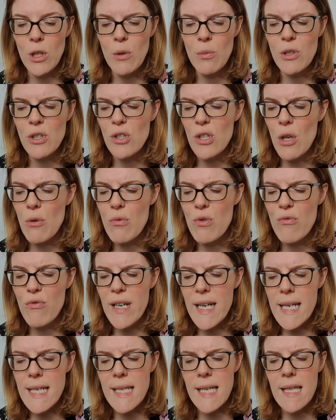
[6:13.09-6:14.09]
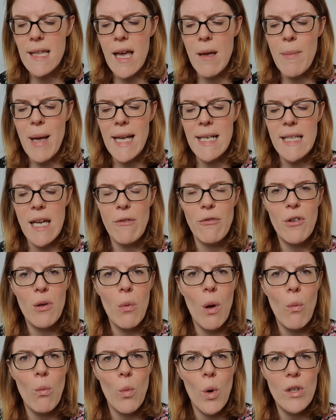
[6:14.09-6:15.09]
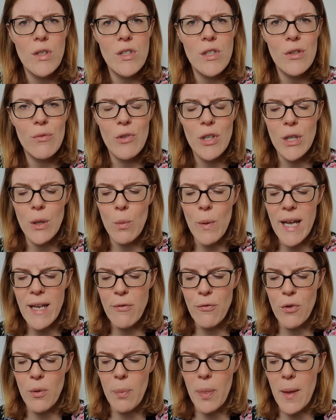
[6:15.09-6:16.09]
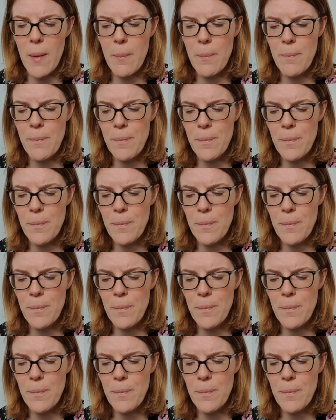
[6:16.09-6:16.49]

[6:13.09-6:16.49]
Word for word: who were so greedy they made everyone want to run away from them.